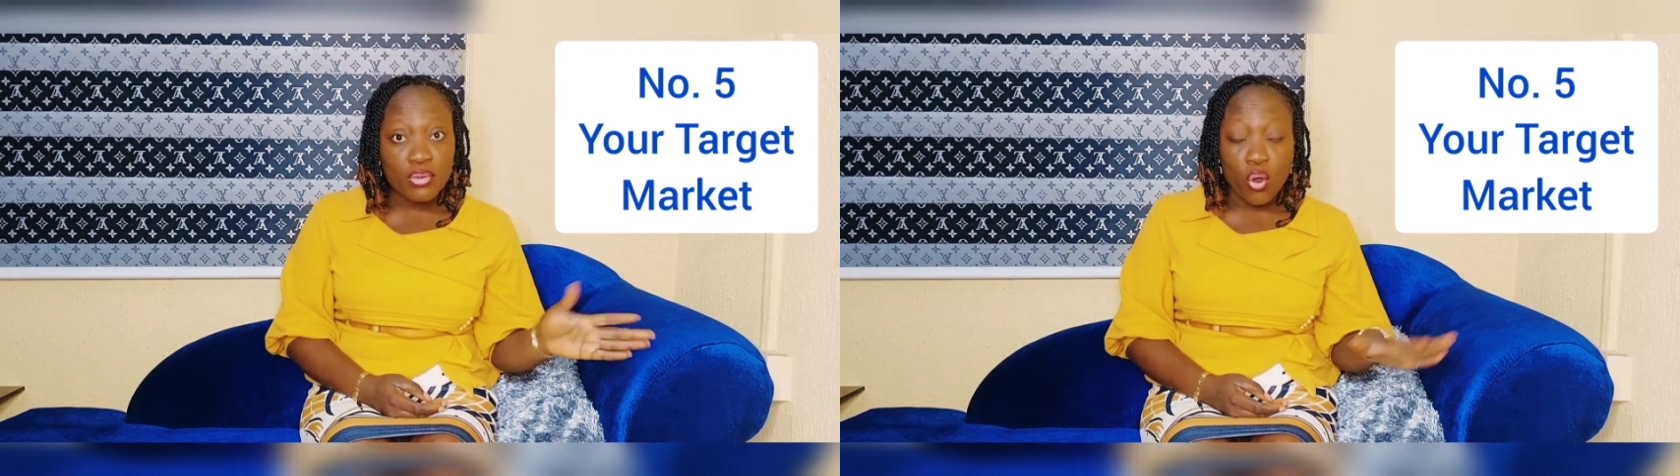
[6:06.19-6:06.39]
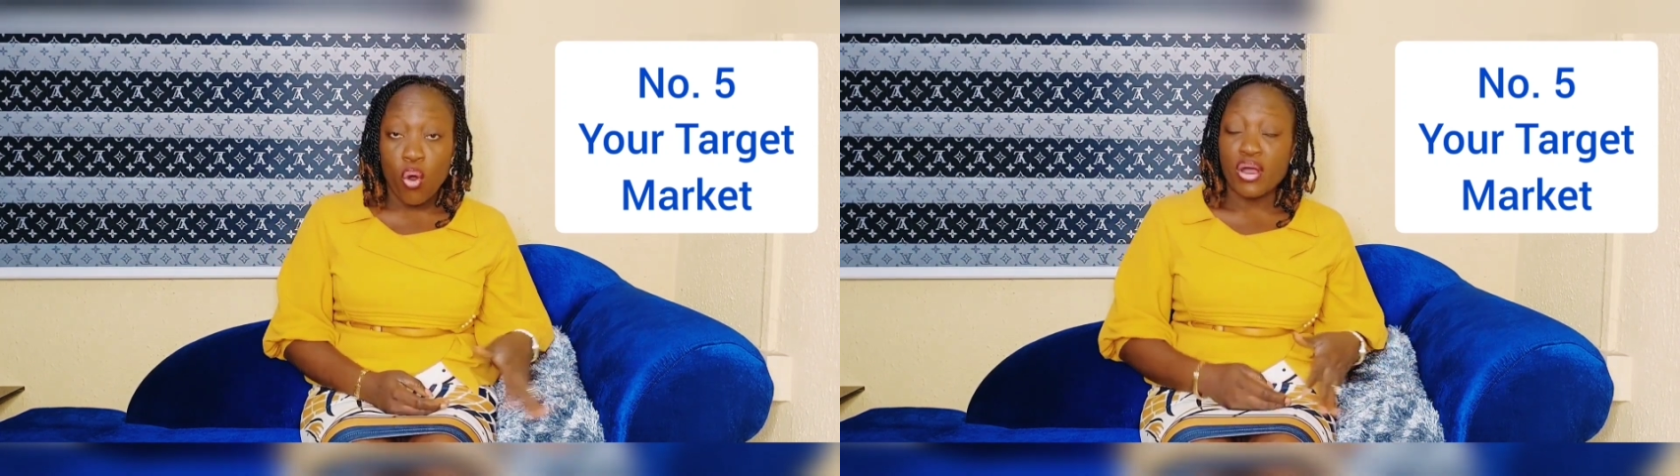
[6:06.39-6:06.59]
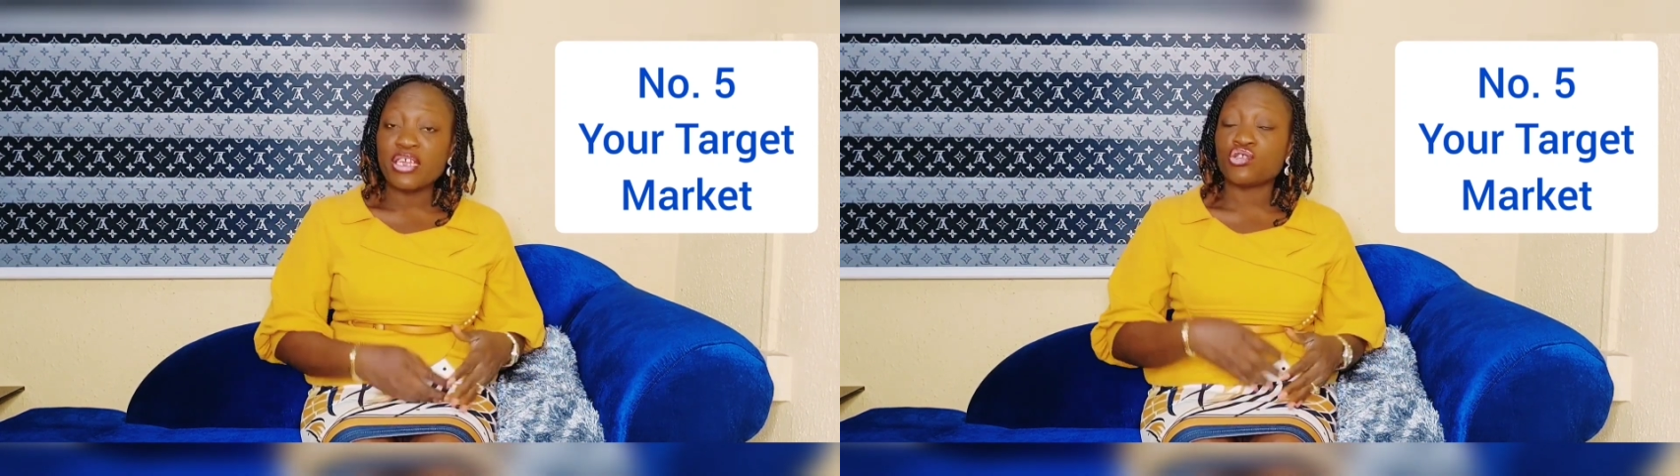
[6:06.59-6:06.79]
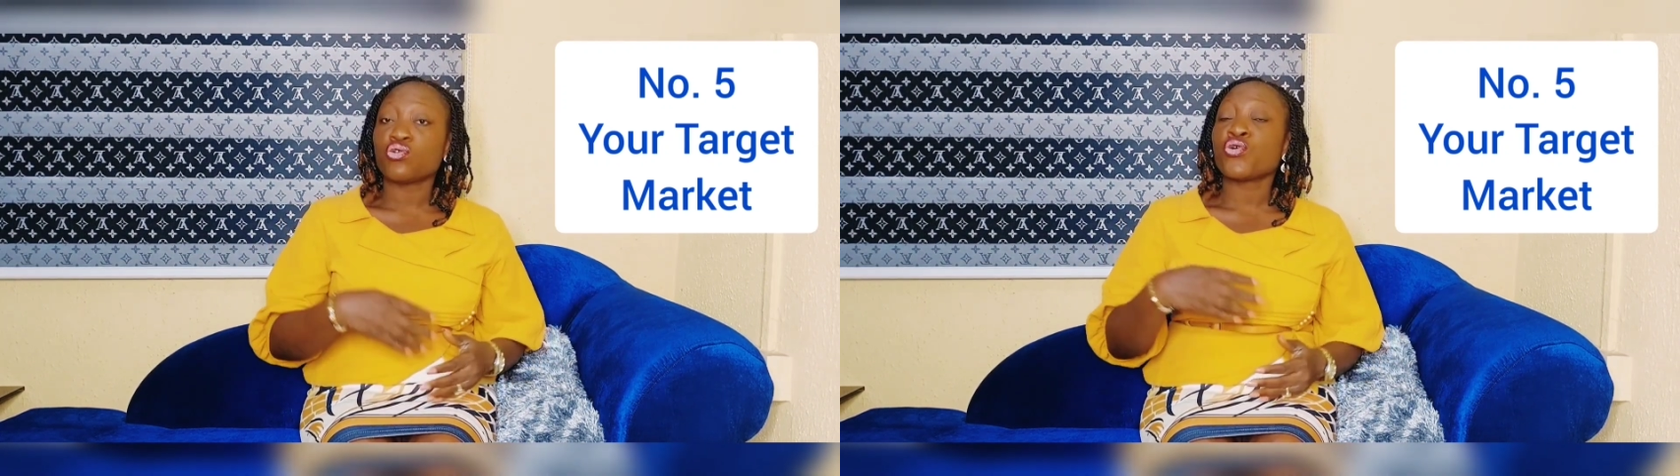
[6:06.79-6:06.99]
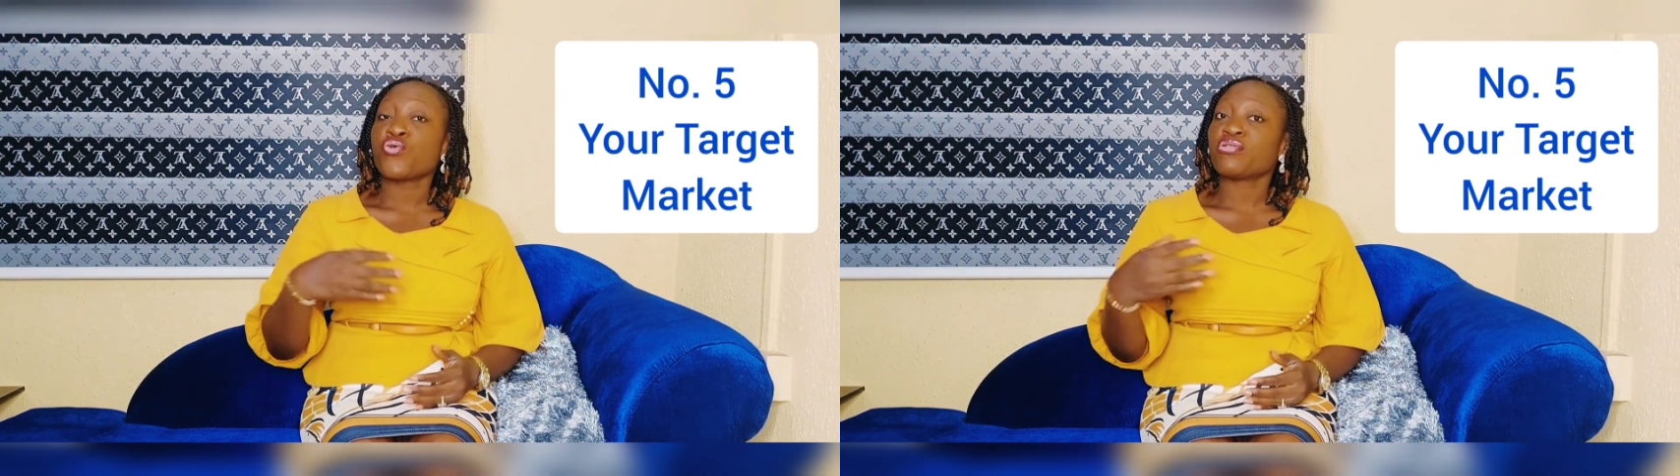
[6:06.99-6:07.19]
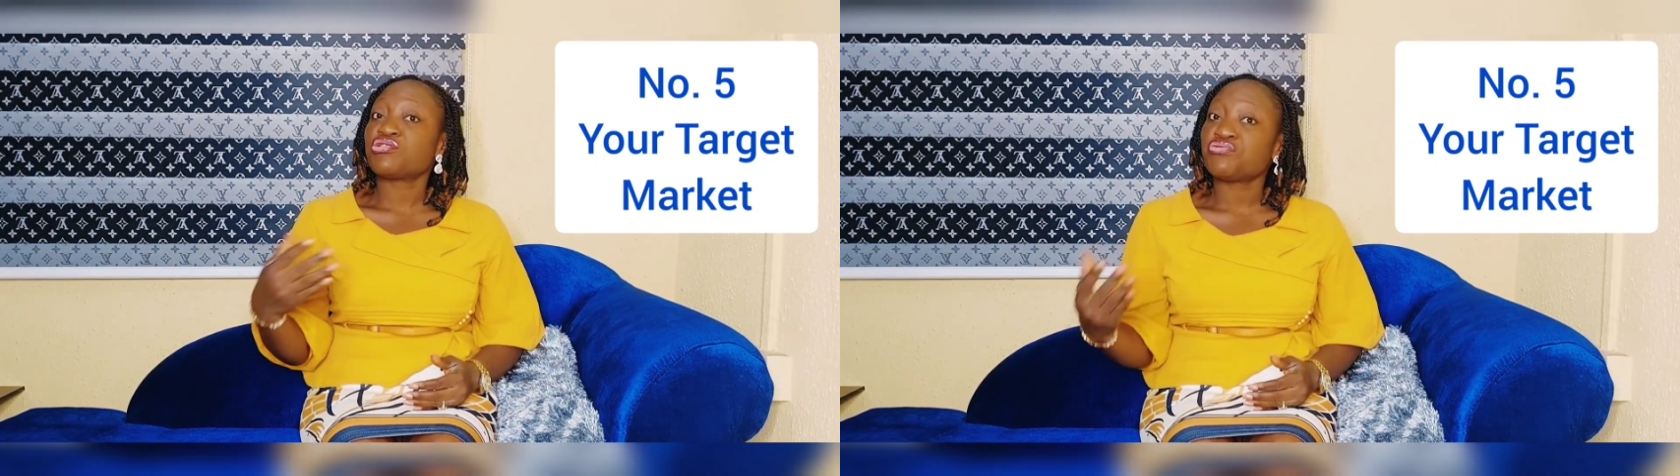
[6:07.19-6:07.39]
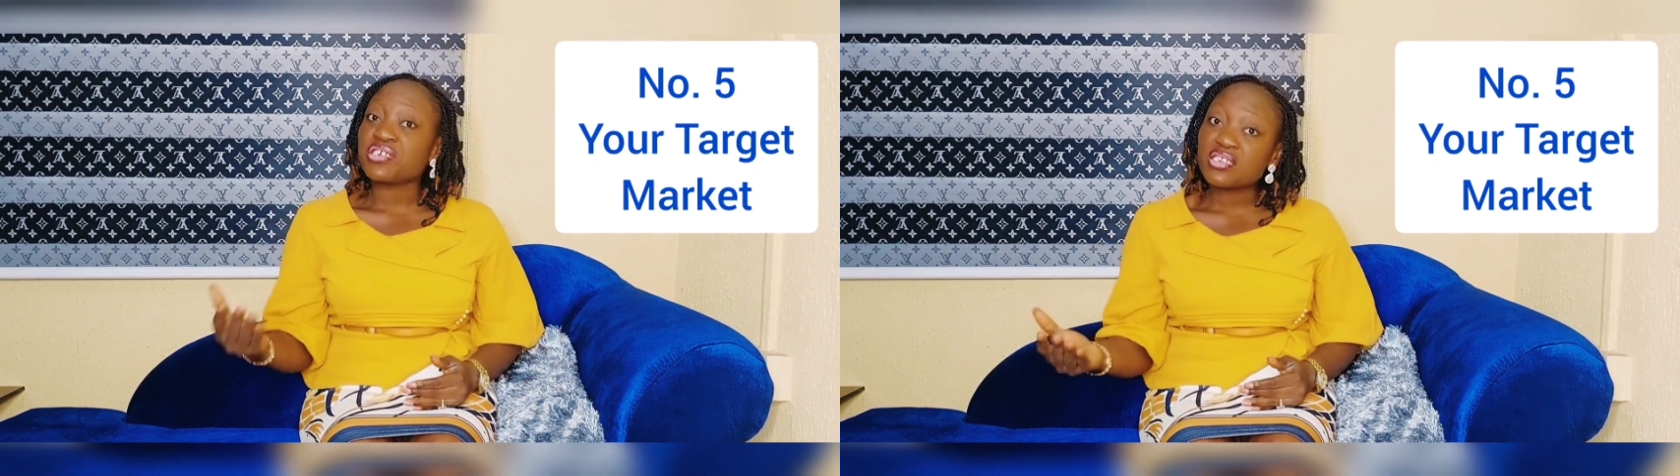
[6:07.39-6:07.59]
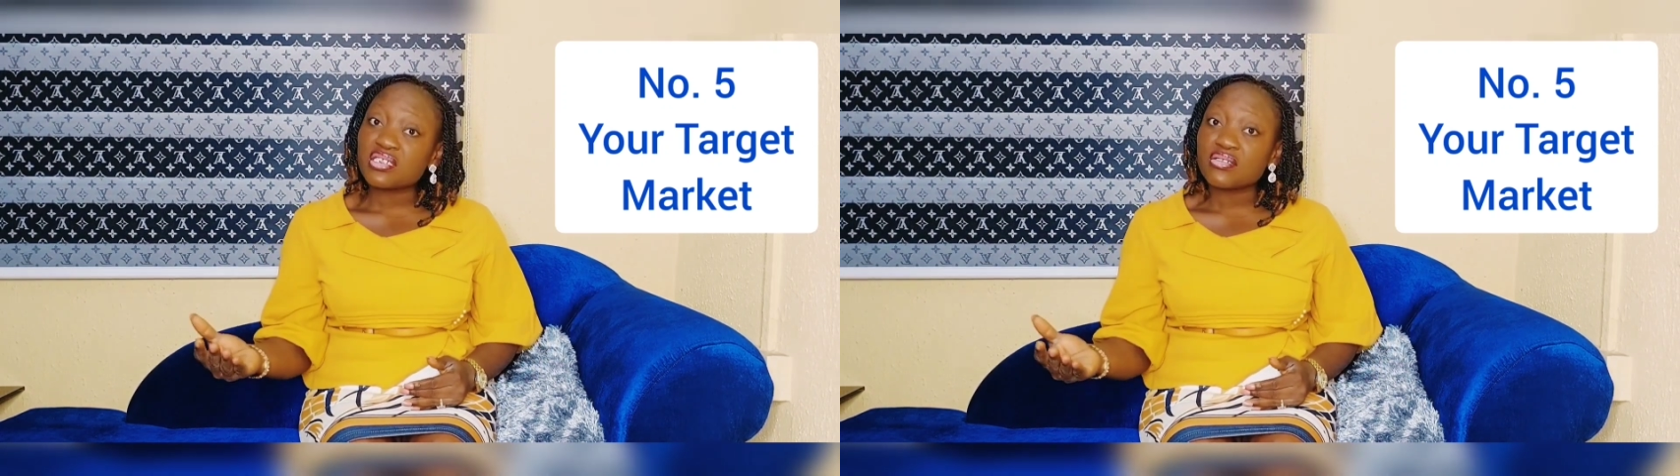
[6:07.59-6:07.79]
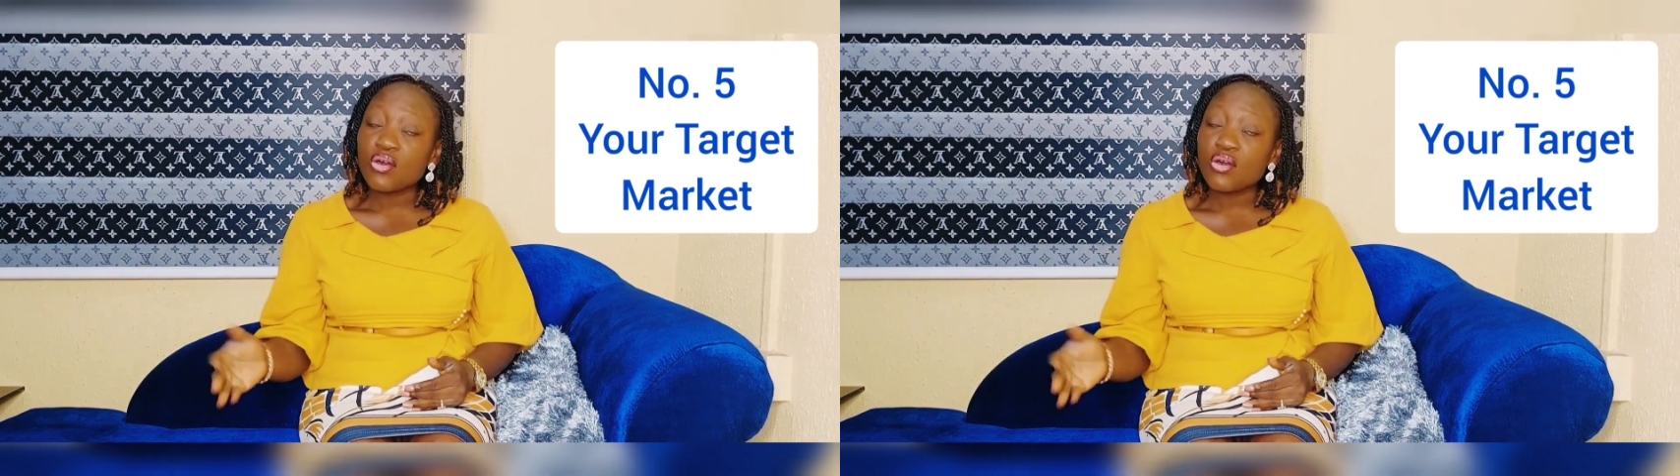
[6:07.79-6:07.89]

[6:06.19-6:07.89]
or into groceries,